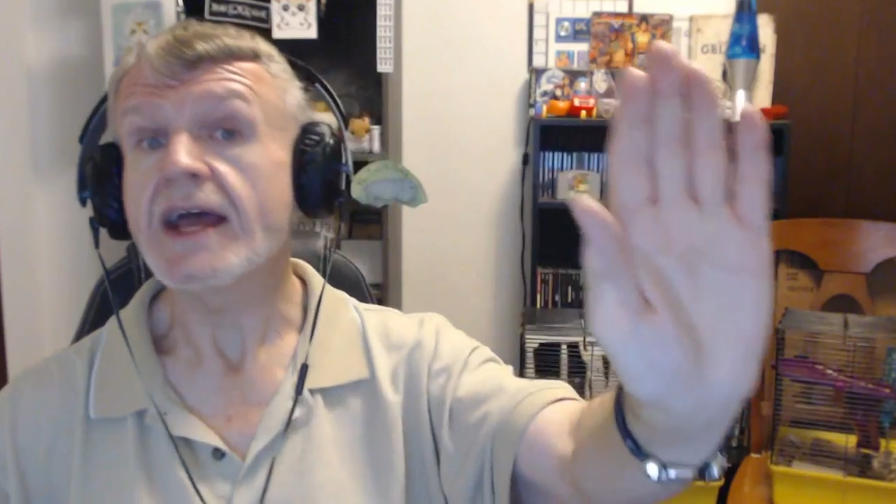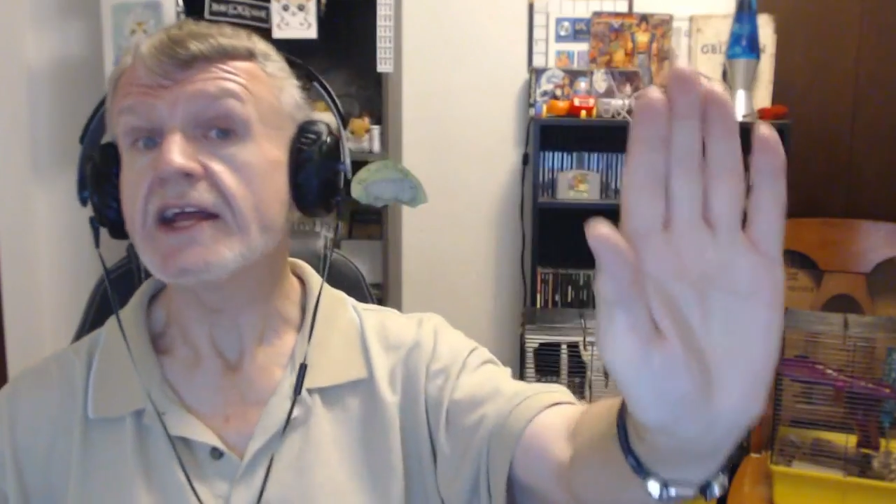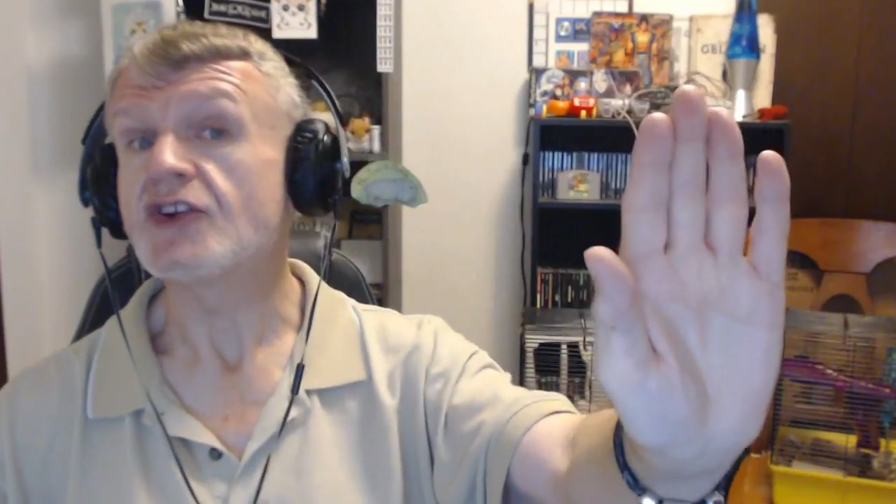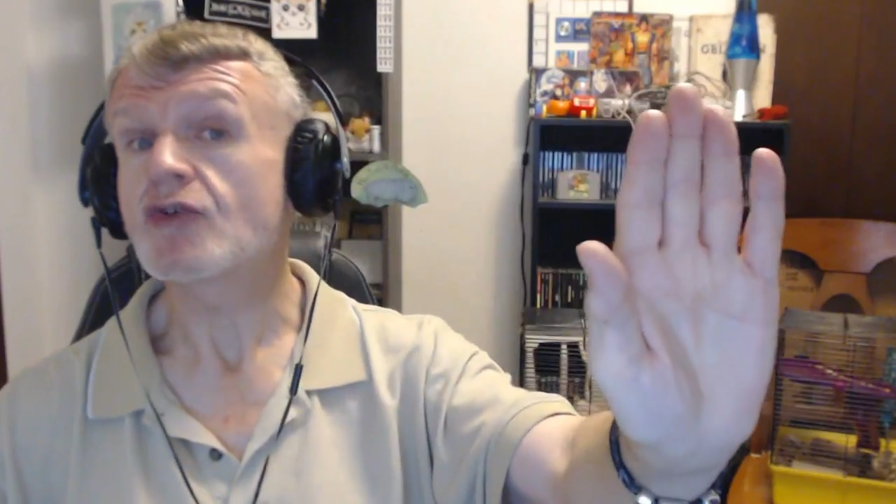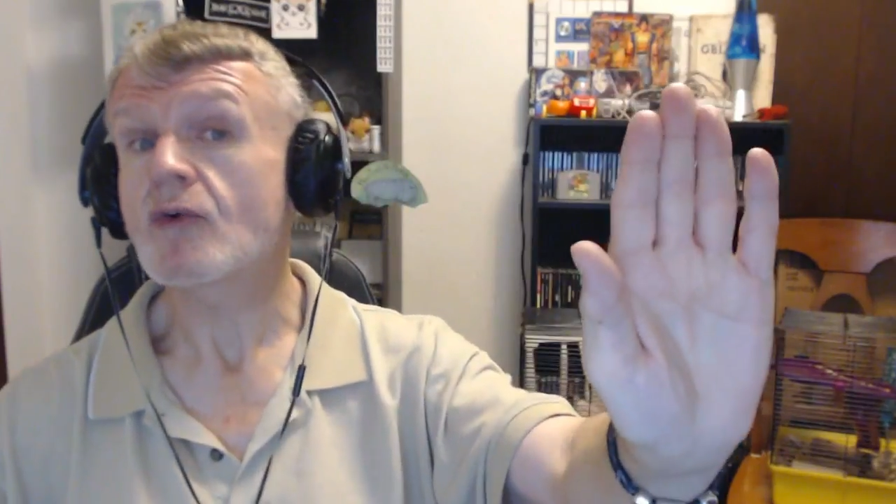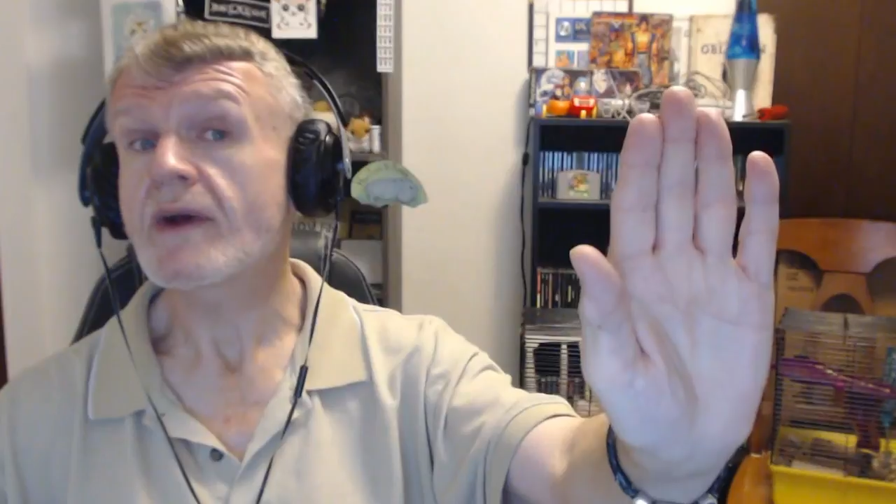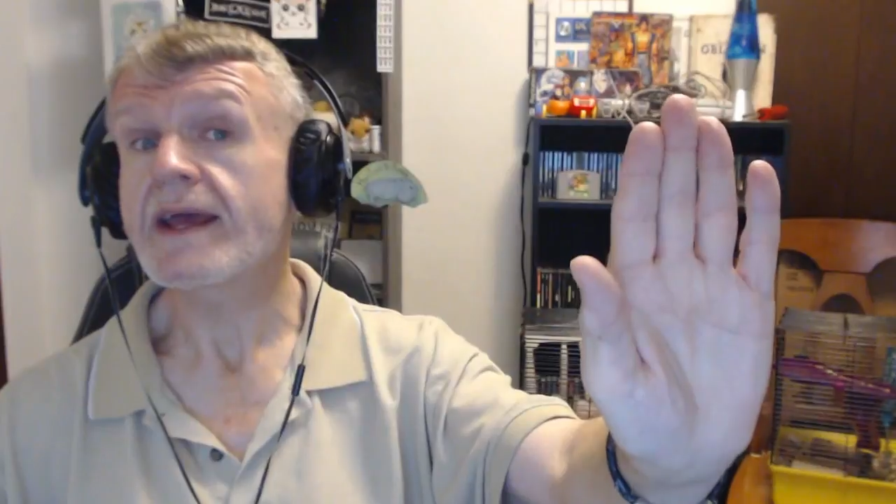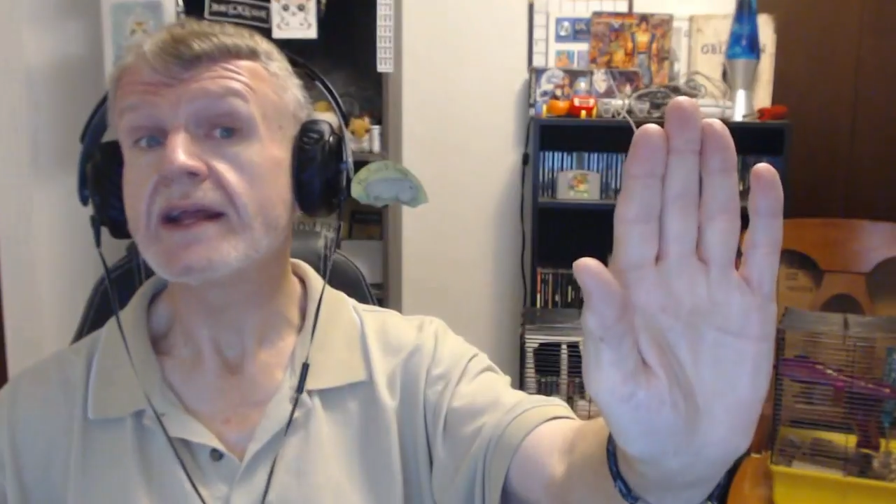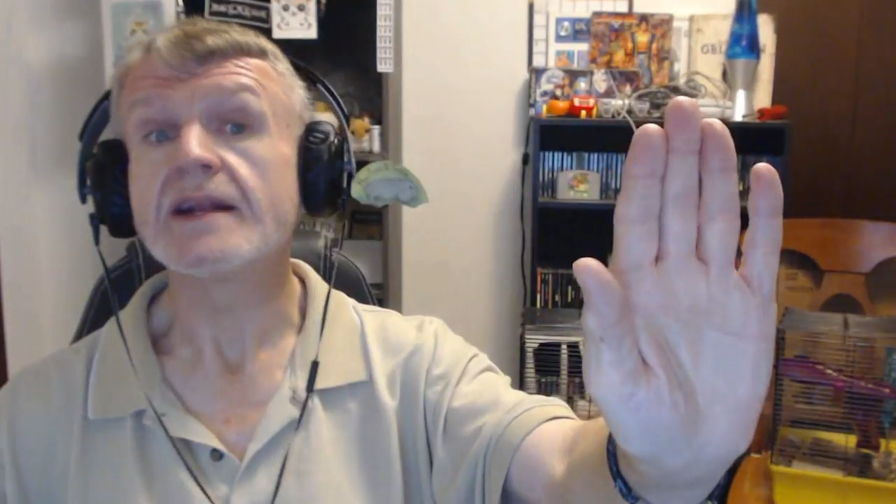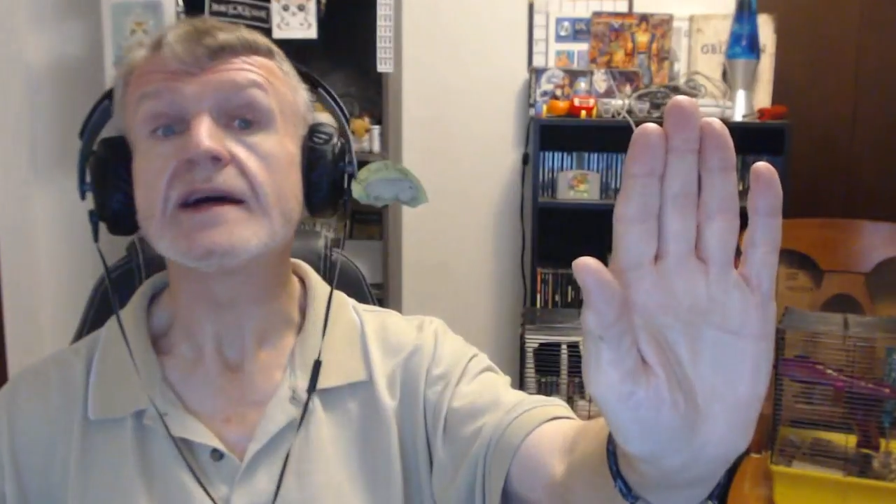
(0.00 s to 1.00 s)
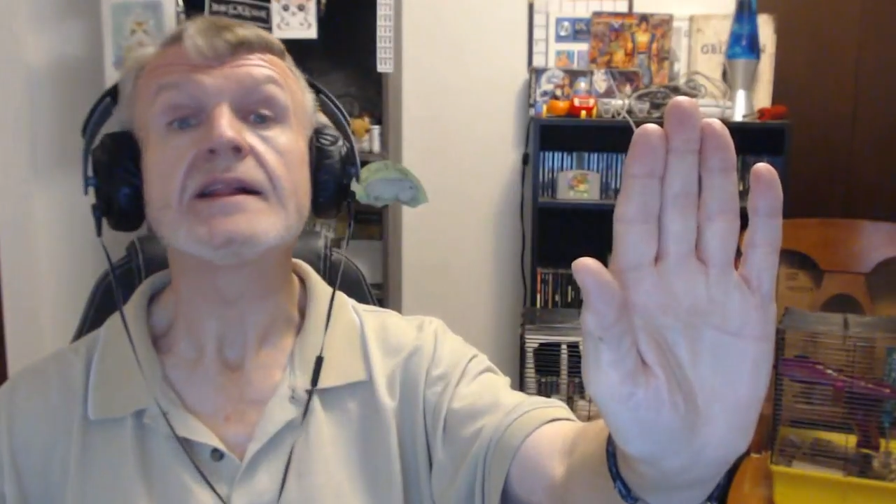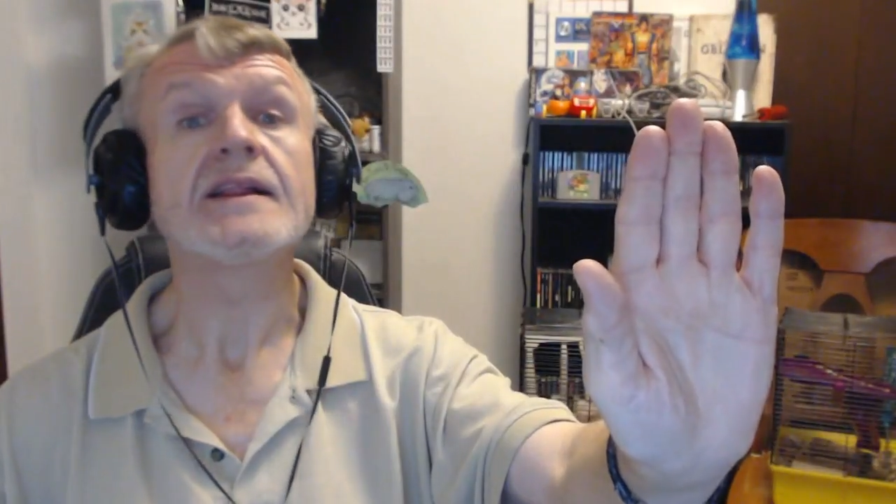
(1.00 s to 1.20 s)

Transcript: a trained,